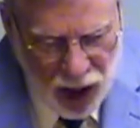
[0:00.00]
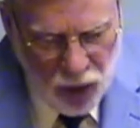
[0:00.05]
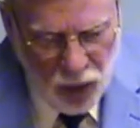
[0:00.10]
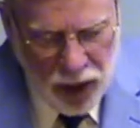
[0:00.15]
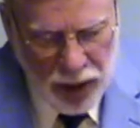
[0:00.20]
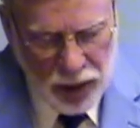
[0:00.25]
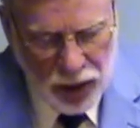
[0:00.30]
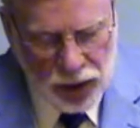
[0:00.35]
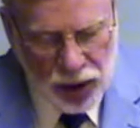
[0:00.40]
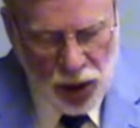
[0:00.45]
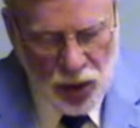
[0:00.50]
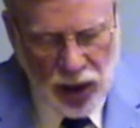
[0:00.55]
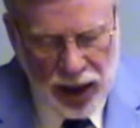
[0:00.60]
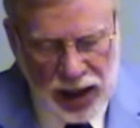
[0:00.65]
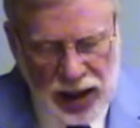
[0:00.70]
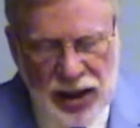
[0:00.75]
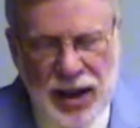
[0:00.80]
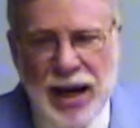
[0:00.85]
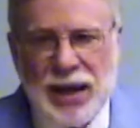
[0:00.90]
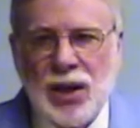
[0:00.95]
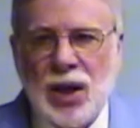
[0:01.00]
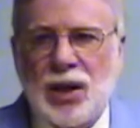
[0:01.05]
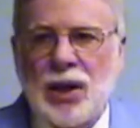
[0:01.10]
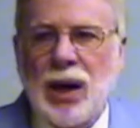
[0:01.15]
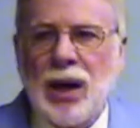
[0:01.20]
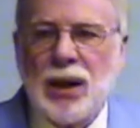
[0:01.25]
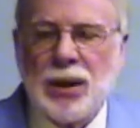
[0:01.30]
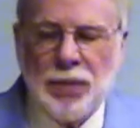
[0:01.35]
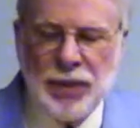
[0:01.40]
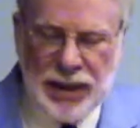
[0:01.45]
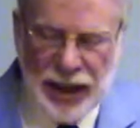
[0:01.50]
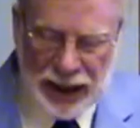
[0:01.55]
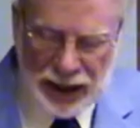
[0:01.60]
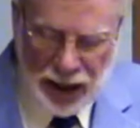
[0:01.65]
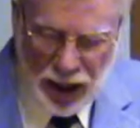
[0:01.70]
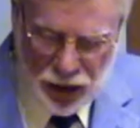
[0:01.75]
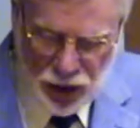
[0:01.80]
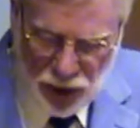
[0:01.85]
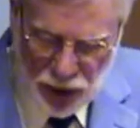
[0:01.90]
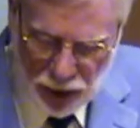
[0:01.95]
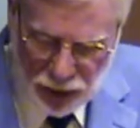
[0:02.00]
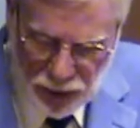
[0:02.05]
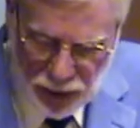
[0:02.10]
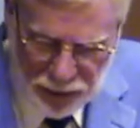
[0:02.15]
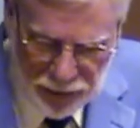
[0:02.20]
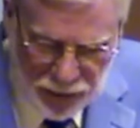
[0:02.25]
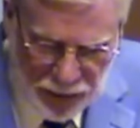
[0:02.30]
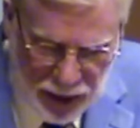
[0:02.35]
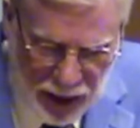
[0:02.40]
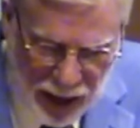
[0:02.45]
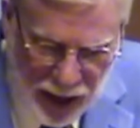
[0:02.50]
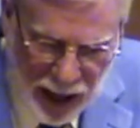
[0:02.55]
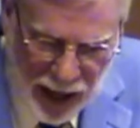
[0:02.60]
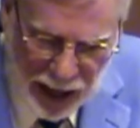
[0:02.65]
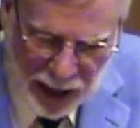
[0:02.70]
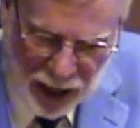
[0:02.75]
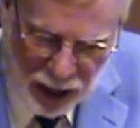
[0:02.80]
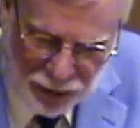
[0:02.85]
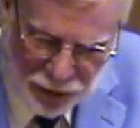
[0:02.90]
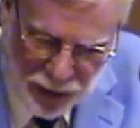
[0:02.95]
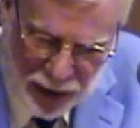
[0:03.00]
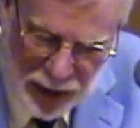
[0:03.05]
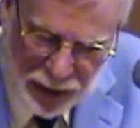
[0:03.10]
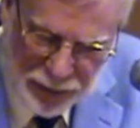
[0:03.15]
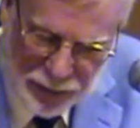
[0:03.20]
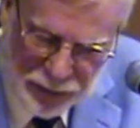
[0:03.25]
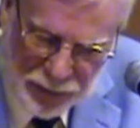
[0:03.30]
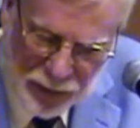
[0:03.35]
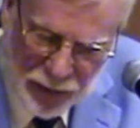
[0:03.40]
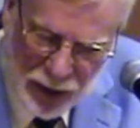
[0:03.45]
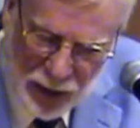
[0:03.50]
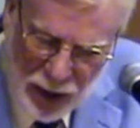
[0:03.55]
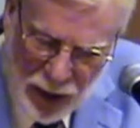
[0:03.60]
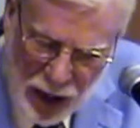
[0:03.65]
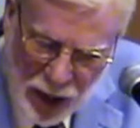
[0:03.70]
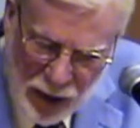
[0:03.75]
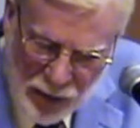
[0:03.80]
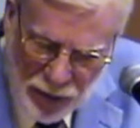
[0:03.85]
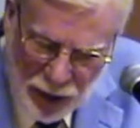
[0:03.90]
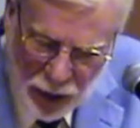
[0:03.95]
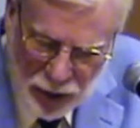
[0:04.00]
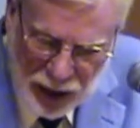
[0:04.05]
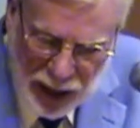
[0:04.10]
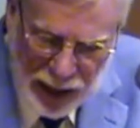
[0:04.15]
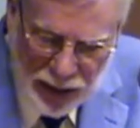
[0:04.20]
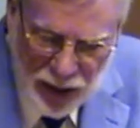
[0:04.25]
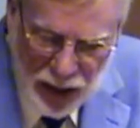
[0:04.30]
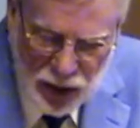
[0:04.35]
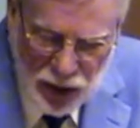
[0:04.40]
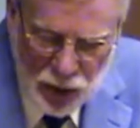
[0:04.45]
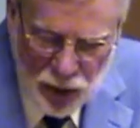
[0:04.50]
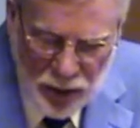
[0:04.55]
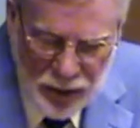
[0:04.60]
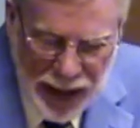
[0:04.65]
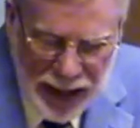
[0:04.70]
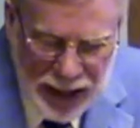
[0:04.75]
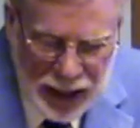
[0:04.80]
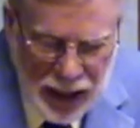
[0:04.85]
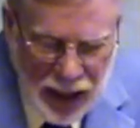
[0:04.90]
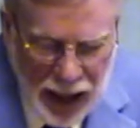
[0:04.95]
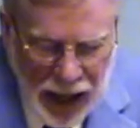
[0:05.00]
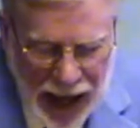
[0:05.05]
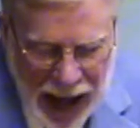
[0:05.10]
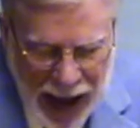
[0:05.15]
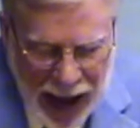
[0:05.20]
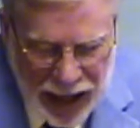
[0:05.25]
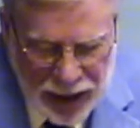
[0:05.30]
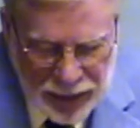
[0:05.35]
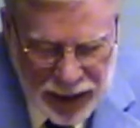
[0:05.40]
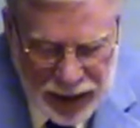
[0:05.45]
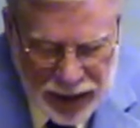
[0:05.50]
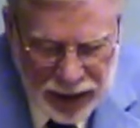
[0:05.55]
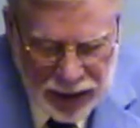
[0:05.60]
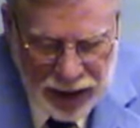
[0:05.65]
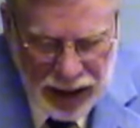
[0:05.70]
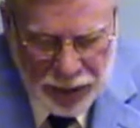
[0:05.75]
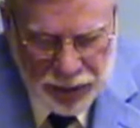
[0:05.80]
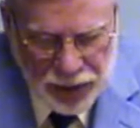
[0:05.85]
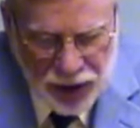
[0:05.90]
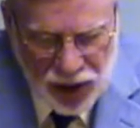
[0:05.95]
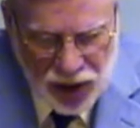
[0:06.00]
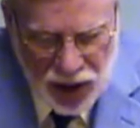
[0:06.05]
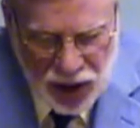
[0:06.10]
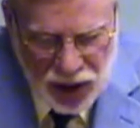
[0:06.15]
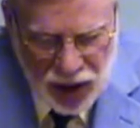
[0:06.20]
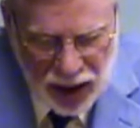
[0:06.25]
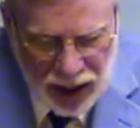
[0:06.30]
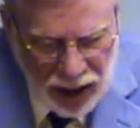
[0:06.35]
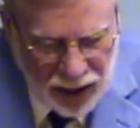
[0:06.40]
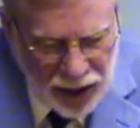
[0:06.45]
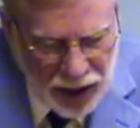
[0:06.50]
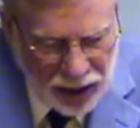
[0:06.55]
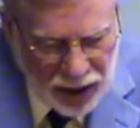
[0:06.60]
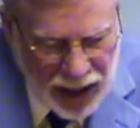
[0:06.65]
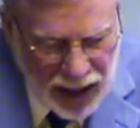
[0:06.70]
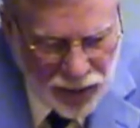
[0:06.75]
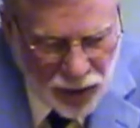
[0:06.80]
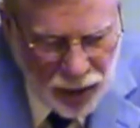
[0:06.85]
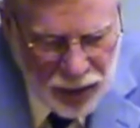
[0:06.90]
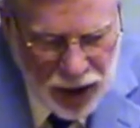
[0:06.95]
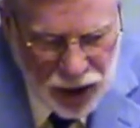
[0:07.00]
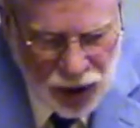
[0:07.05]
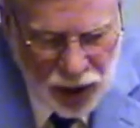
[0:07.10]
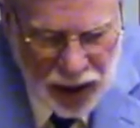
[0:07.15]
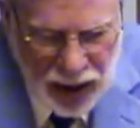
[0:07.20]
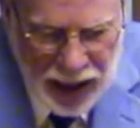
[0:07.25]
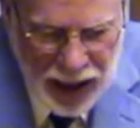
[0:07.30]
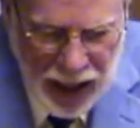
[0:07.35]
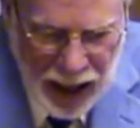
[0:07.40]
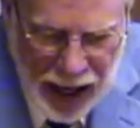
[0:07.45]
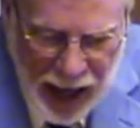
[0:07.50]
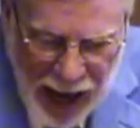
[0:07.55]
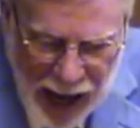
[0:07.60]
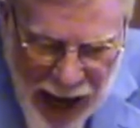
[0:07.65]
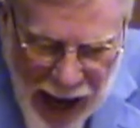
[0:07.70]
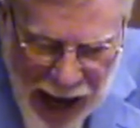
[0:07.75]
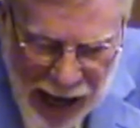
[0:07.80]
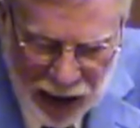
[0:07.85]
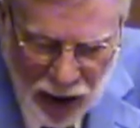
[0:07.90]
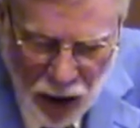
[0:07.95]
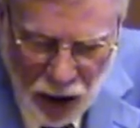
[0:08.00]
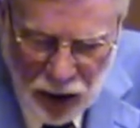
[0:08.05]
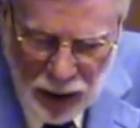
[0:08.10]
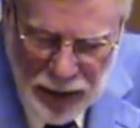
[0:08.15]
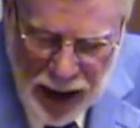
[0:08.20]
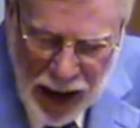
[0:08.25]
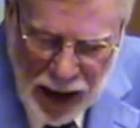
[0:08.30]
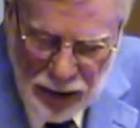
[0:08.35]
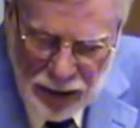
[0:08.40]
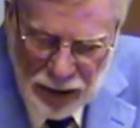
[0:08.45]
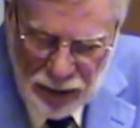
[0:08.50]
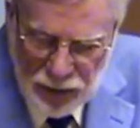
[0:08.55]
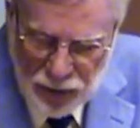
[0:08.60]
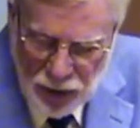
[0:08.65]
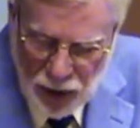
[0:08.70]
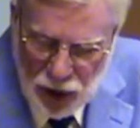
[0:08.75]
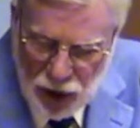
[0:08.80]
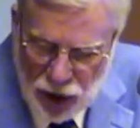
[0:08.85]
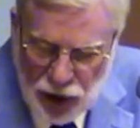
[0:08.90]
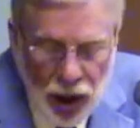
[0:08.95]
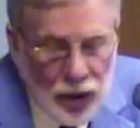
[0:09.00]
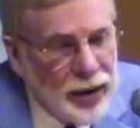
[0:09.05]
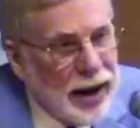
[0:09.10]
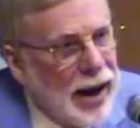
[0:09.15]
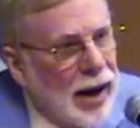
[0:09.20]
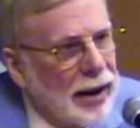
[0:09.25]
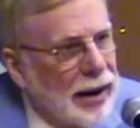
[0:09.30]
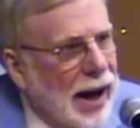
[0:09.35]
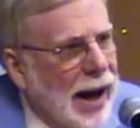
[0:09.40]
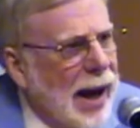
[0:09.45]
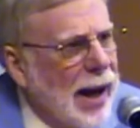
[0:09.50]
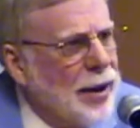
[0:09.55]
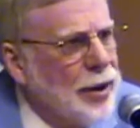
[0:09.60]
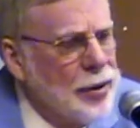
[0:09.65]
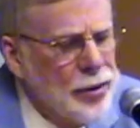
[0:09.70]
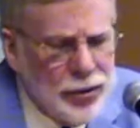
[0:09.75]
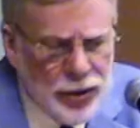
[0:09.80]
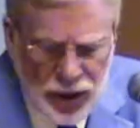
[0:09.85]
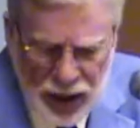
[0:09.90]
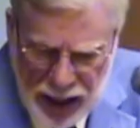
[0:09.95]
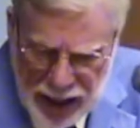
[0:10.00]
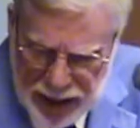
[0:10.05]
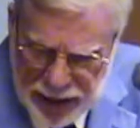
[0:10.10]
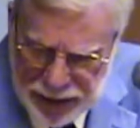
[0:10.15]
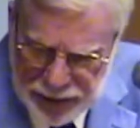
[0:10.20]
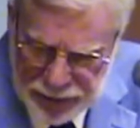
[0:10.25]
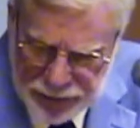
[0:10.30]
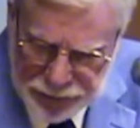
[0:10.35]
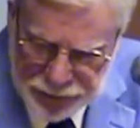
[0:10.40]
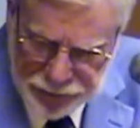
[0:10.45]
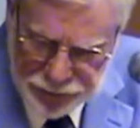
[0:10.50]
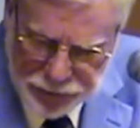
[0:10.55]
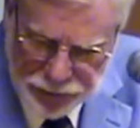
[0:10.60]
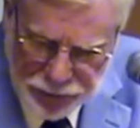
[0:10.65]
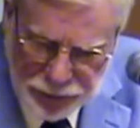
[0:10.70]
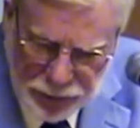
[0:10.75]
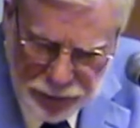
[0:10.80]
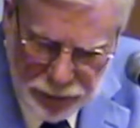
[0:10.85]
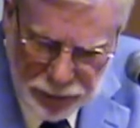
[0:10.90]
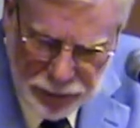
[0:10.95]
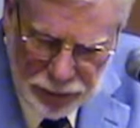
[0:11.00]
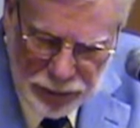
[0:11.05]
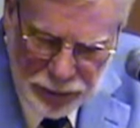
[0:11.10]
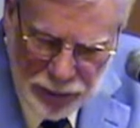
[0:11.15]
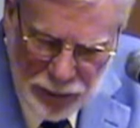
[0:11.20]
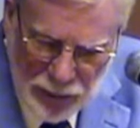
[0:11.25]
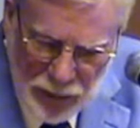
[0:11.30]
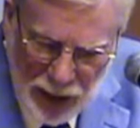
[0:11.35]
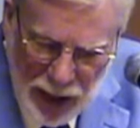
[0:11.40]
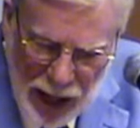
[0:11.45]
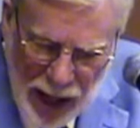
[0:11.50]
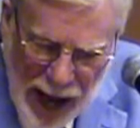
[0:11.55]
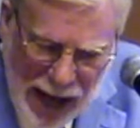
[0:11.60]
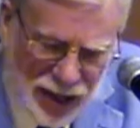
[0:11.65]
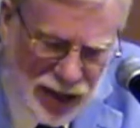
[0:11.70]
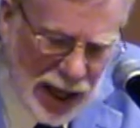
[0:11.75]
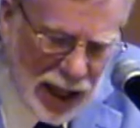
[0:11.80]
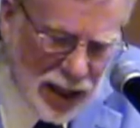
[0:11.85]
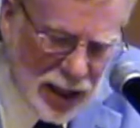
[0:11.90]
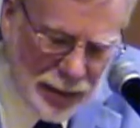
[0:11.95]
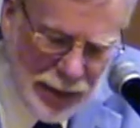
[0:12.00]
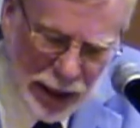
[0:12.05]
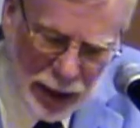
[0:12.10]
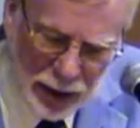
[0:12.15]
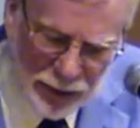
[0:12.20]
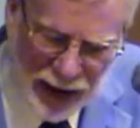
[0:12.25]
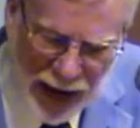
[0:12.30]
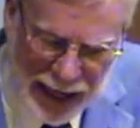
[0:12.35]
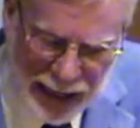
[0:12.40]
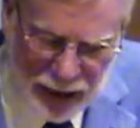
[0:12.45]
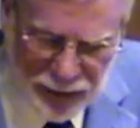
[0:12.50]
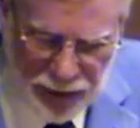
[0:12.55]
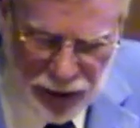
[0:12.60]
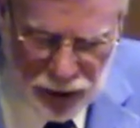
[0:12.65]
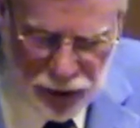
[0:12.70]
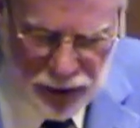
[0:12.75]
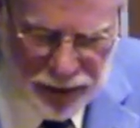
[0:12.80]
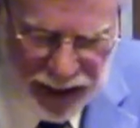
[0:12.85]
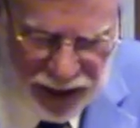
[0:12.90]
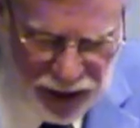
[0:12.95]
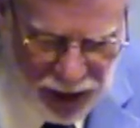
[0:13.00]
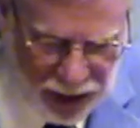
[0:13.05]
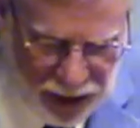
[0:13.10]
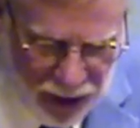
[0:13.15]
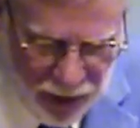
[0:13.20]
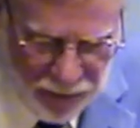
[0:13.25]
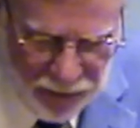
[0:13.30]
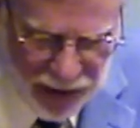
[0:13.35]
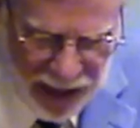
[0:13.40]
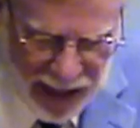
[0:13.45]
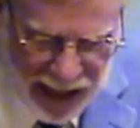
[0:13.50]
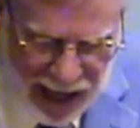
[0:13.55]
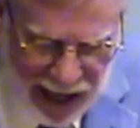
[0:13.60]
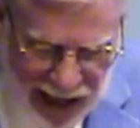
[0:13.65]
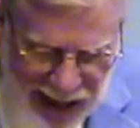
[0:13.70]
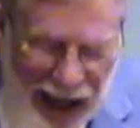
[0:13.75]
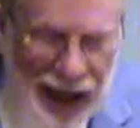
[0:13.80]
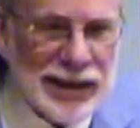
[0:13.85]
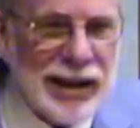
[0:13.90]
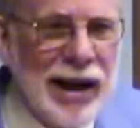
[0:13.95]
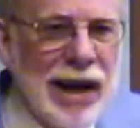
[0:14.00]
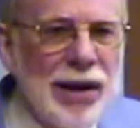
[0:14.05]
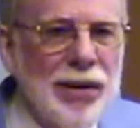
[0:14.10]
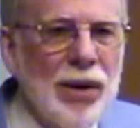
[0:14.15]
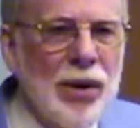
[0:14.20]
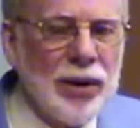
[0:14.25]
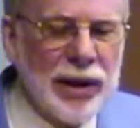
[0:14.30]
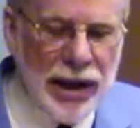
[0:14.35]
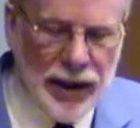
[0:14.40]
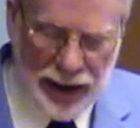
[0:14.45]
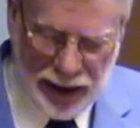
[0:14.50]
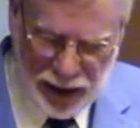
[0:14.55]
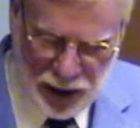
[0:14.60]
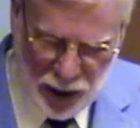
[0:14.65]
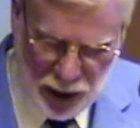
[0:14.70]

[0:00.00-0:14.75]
We will do what is necessary to protect our children and our freedom. For those atheists who remain adamant and persistent in their evil mission, I call them out for a showdown, high noon style. I stand in the middle of Hadleyville, New Mexico, like the hero Gary